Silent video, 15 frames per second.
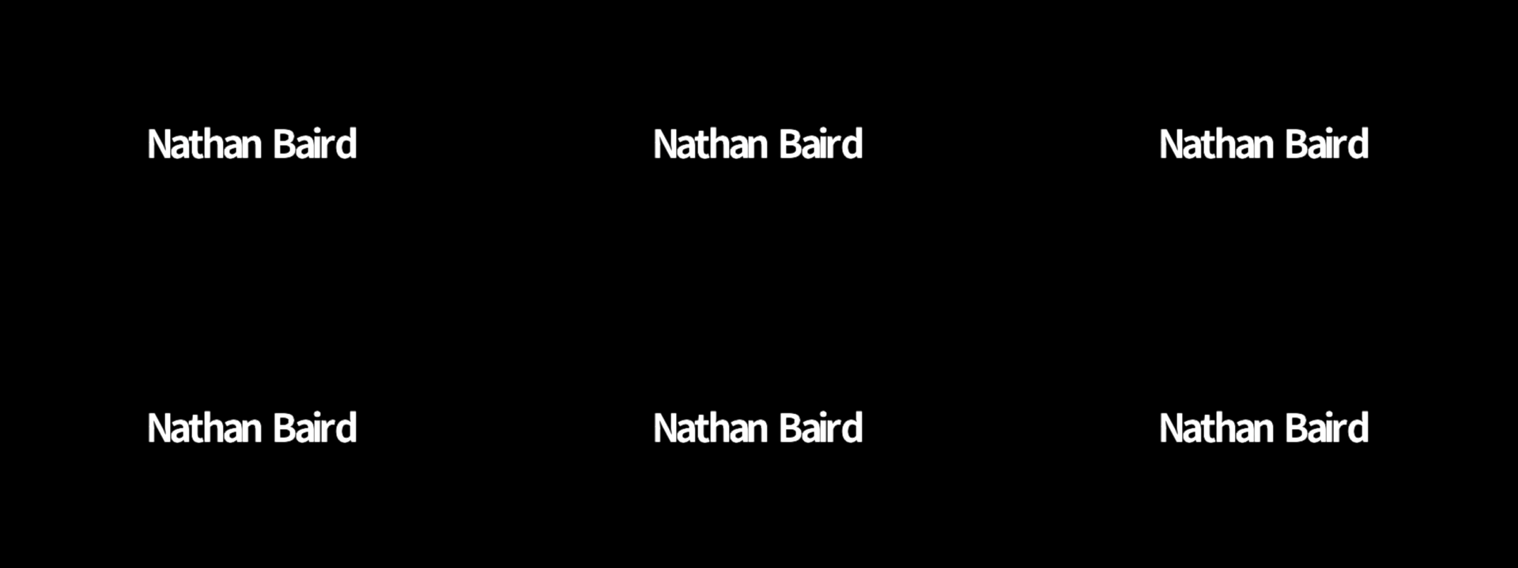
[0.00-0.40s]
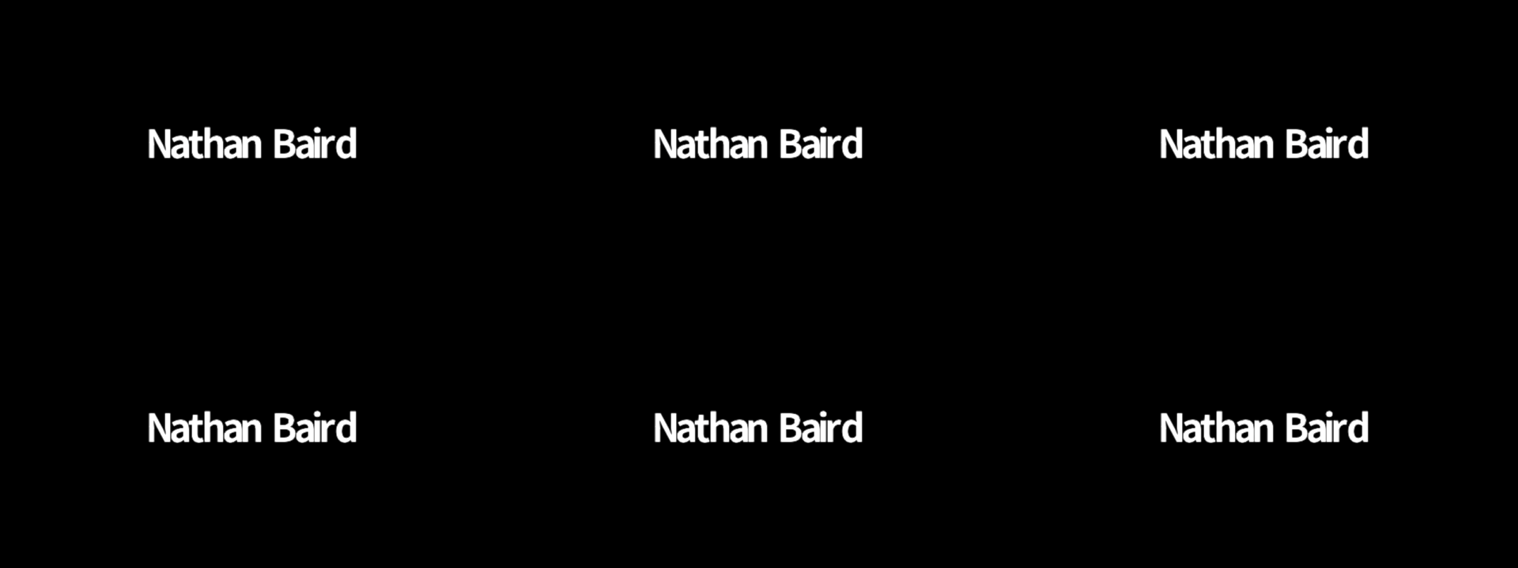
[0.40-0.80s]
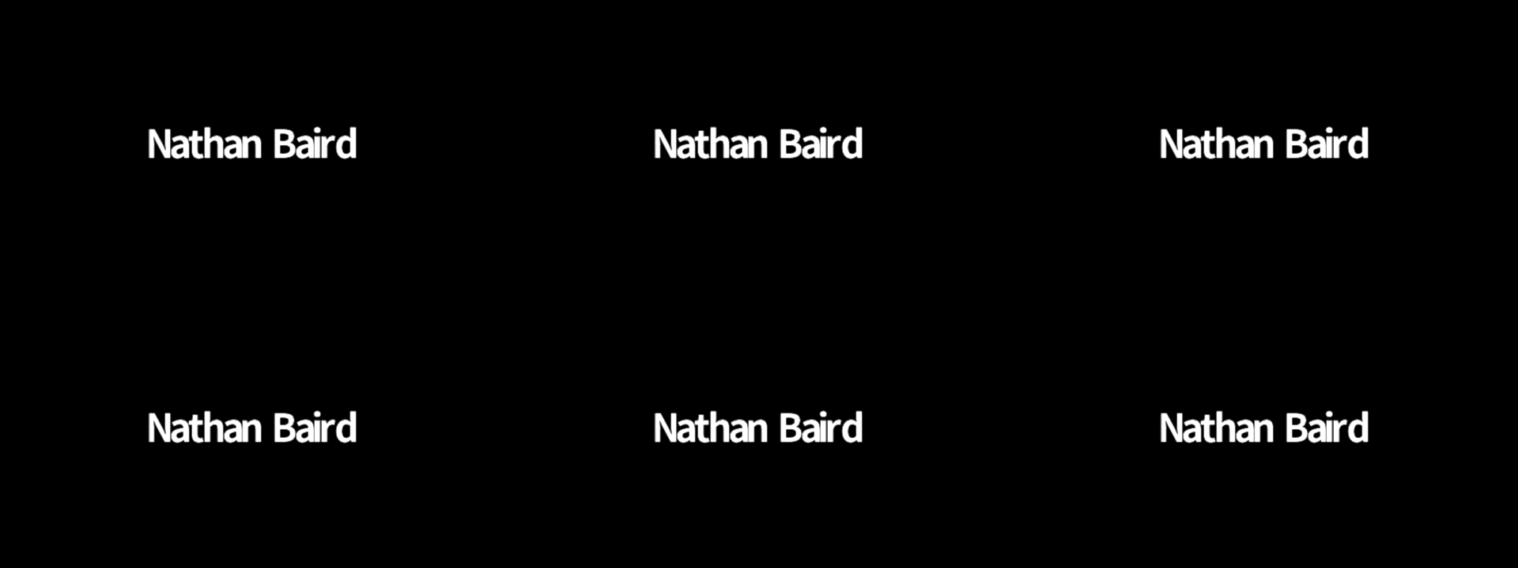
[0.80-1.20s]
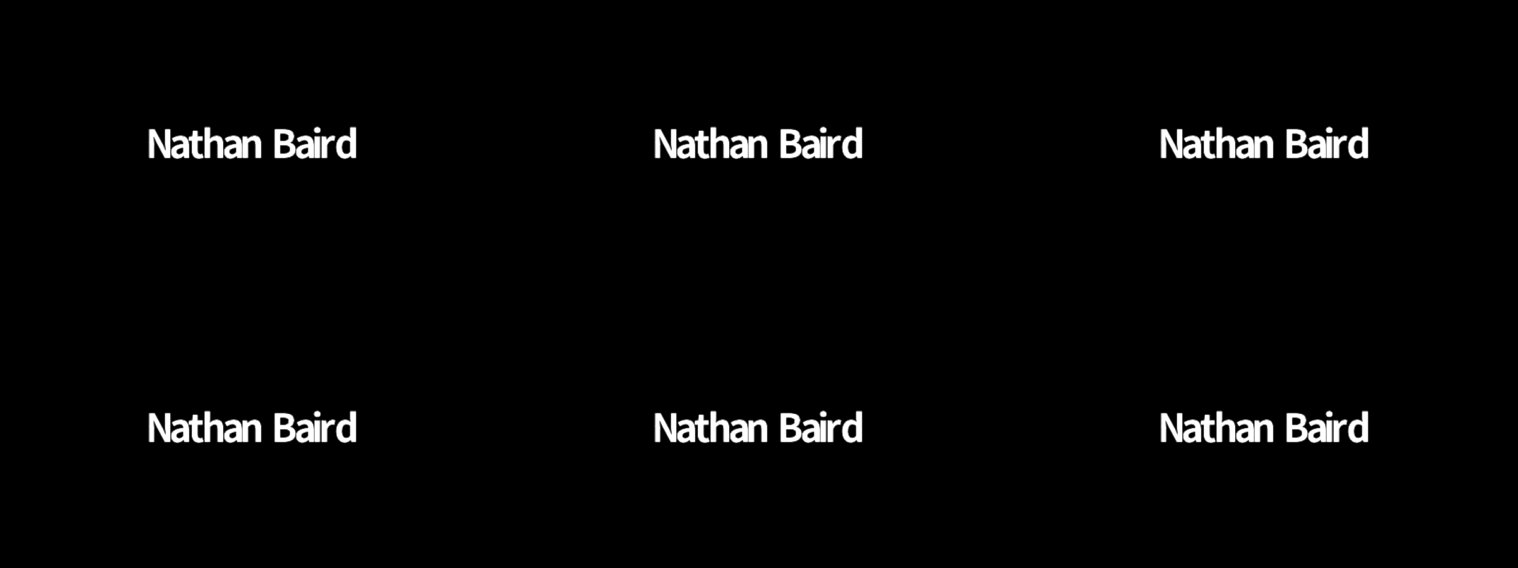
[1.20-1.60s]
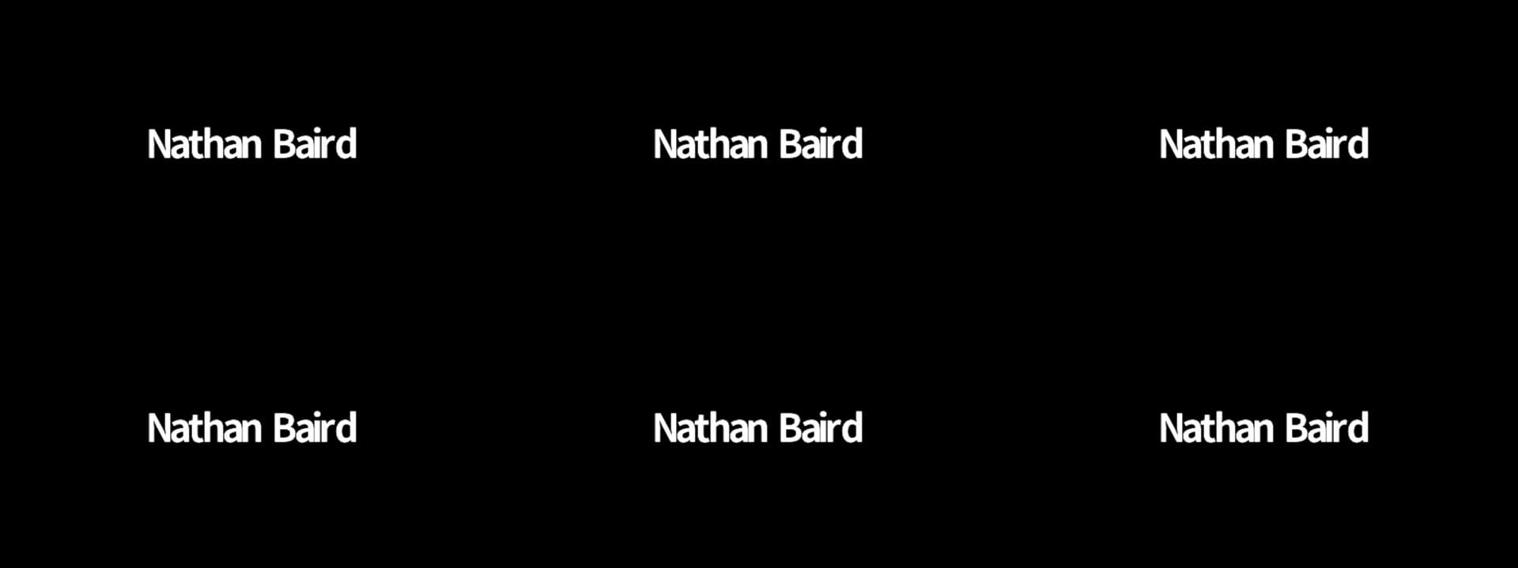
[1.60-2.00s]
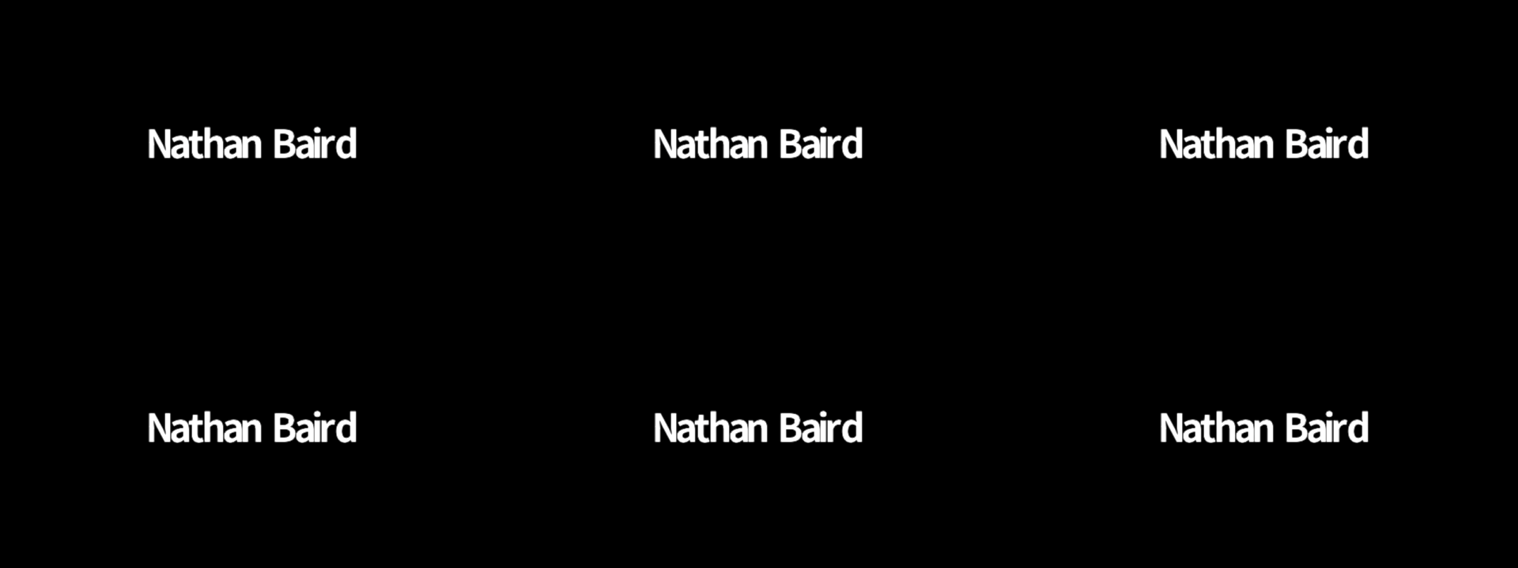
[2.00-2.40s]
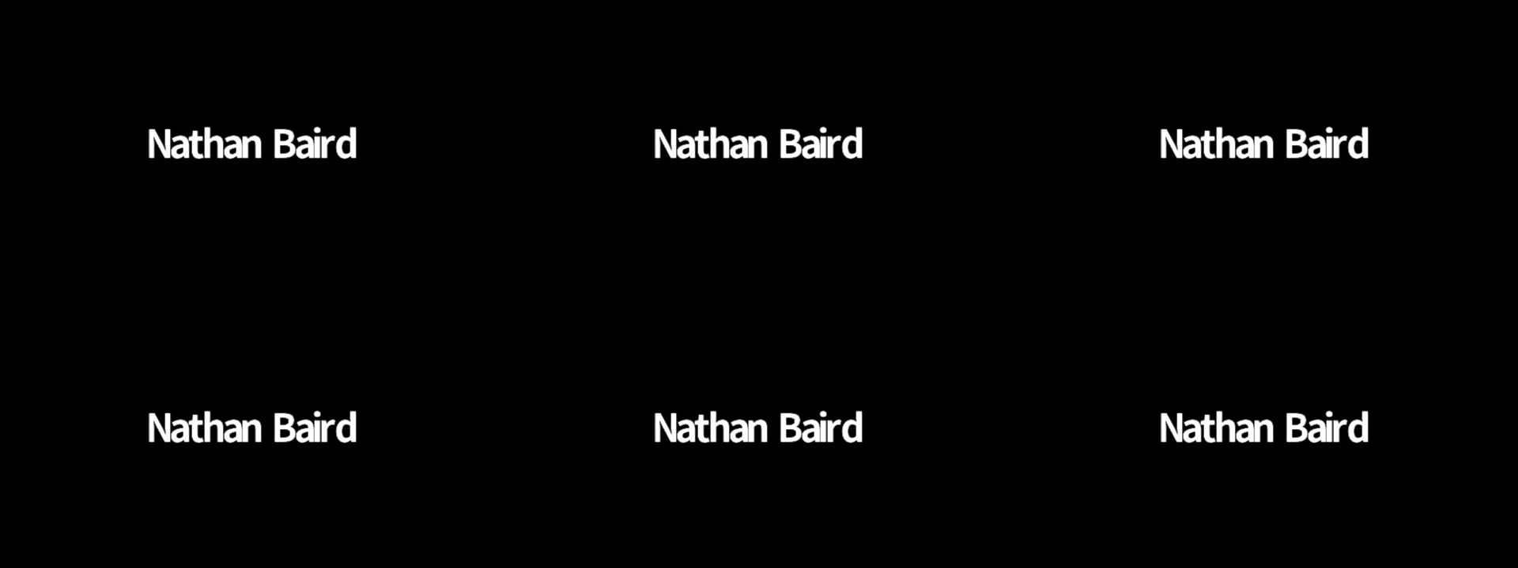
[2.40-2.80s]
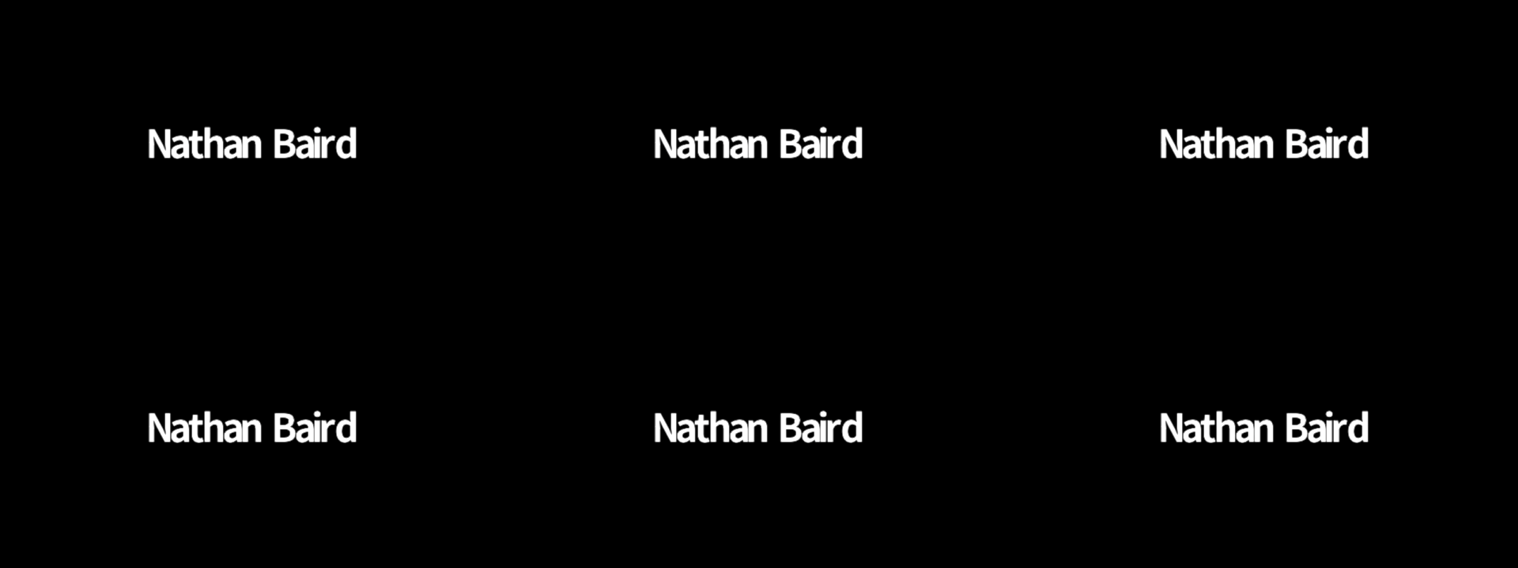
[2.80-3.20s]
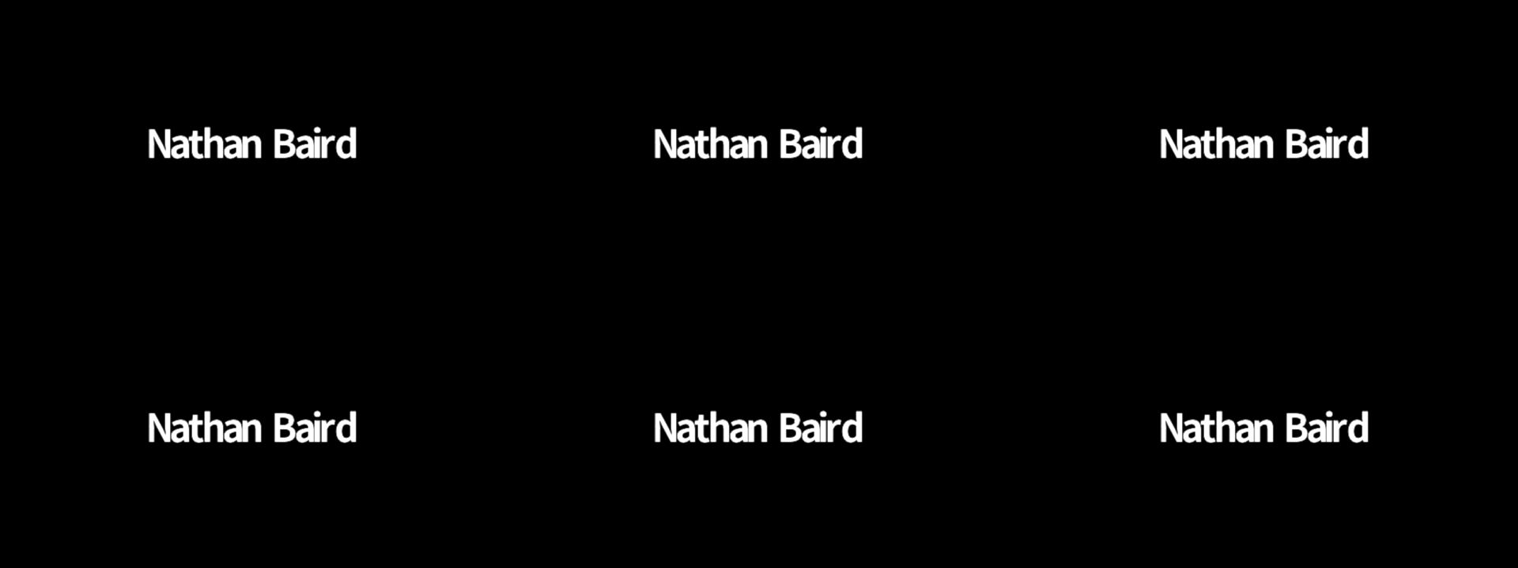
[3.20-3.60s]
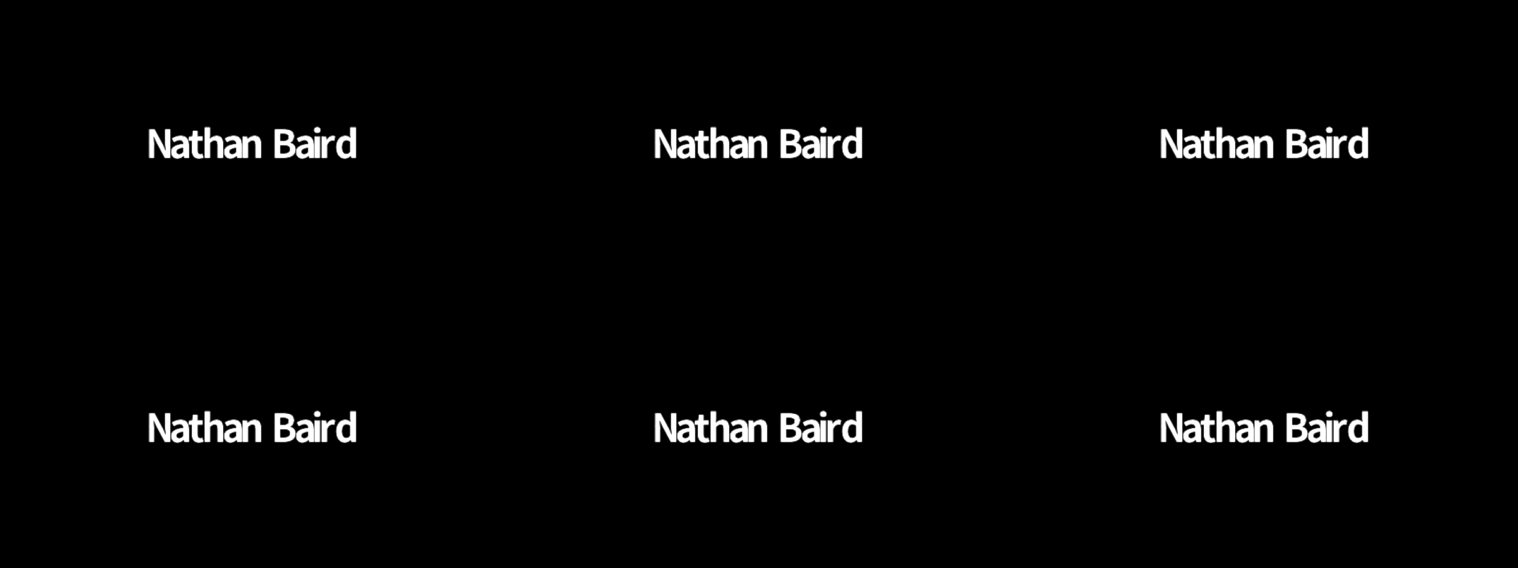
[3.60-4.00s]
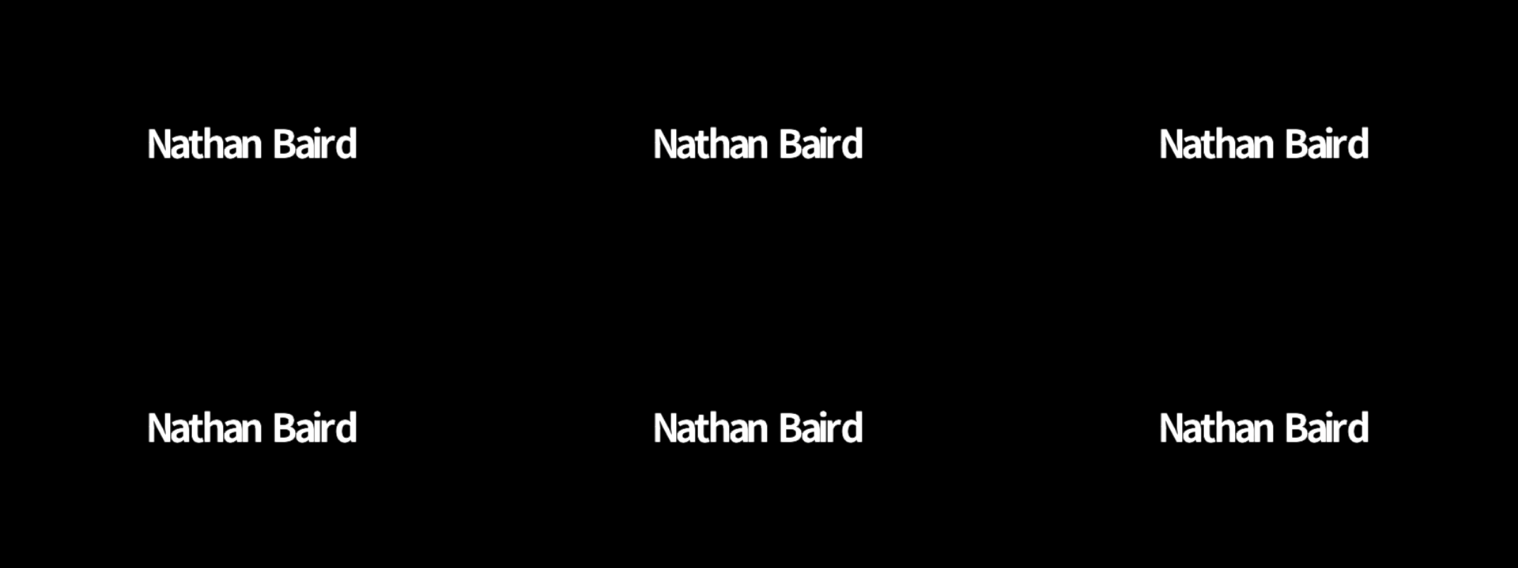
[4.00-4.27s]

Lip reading: (no speaker visible)